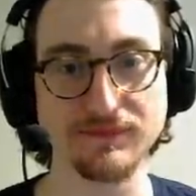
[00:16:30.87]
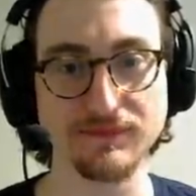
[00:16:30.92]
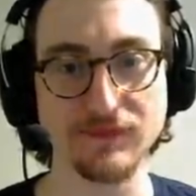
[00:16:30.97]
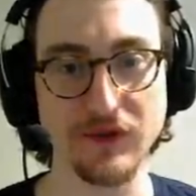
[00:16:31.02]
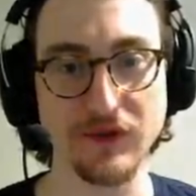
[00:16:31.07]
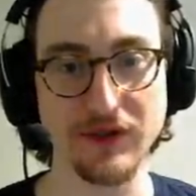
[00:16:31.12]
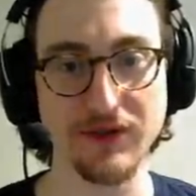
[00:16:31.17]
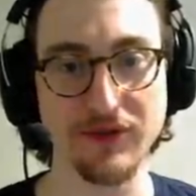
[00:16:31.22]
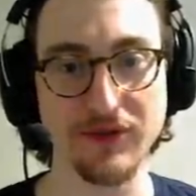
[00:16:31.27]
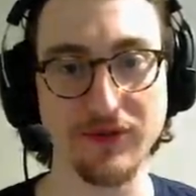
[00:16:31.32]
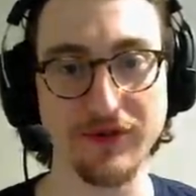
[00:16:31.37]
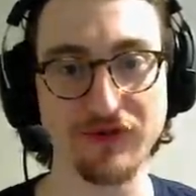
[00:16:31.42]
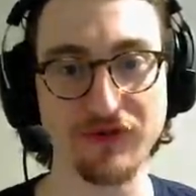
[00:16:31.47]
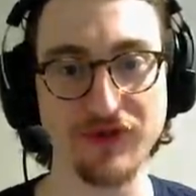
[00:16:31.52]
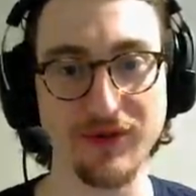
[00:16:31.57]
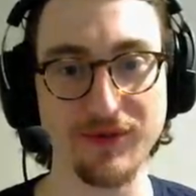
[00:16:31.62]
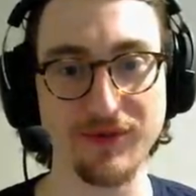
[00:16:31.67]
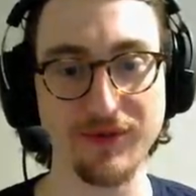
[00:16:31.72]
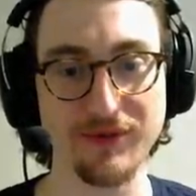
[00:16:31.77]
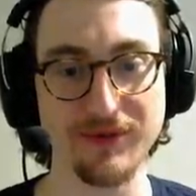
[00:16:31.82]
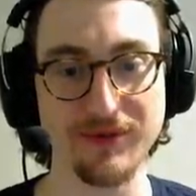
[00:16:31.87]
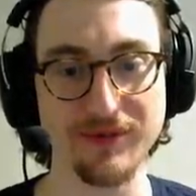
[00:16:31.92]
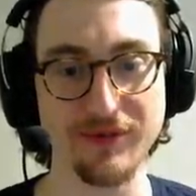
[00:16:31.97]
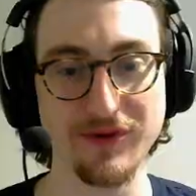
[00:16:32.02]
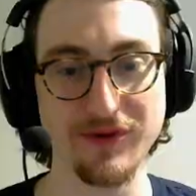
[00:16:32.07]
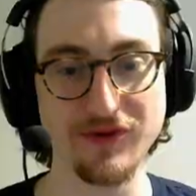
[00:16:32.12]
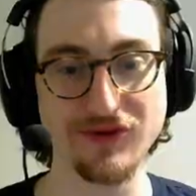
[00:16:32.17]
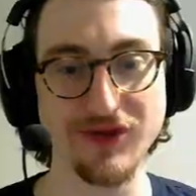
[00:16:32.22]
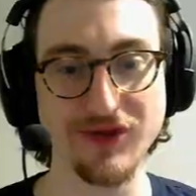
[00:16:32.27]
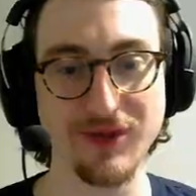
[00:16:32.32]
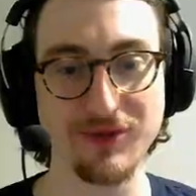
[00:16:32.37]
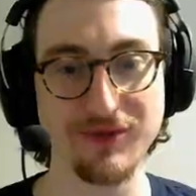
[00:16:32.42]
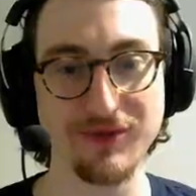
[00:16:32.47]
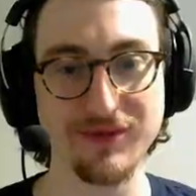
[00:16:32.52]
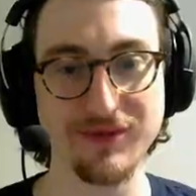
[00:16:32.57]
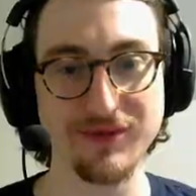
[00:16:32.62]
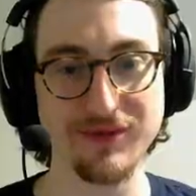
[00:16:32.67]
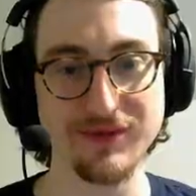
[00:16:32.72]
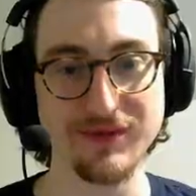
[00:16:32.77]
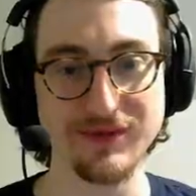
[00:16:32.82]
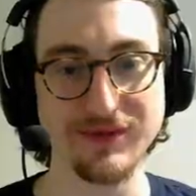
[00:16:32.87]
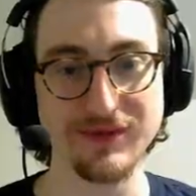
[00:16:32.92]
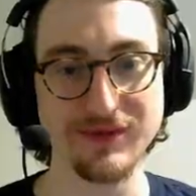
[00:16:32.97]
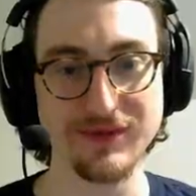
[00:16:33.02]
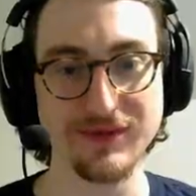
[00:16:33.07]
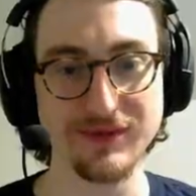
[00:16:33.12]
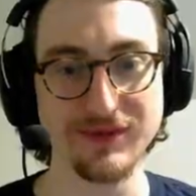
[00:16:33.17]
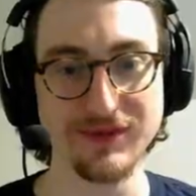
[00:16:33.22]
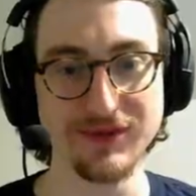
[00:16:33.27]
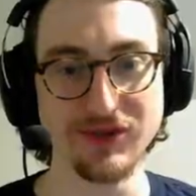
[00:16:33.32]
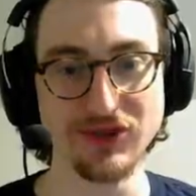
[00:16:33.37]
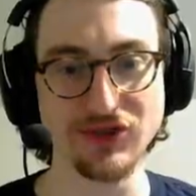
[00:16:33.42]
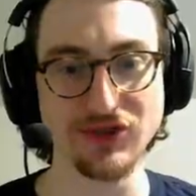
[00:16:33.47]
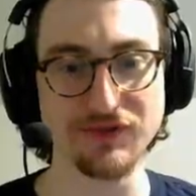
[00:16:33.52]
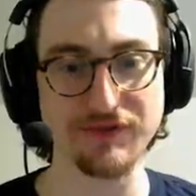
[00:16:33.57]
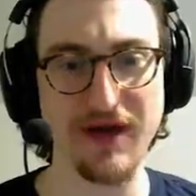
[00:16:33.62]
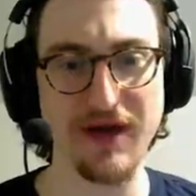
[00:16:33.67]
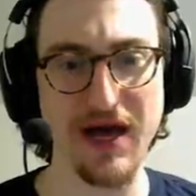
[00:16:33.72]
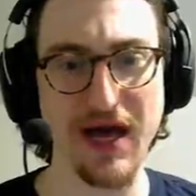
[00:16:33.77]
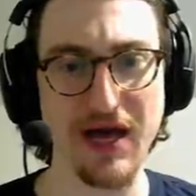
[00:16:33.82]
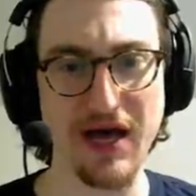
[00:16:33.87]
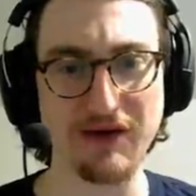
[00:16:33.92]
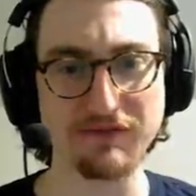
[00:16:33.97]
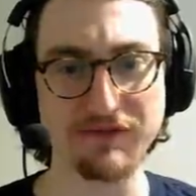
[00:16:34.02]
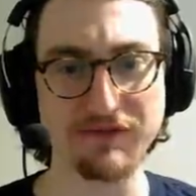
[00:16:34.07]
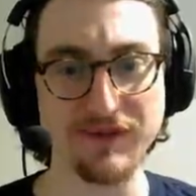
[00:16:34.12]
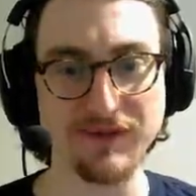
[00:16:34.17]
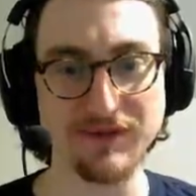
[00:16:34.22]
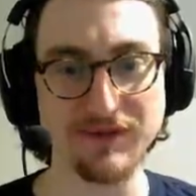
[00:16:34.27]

Uh-oh, we're in trouble. We're in trouble. Survive!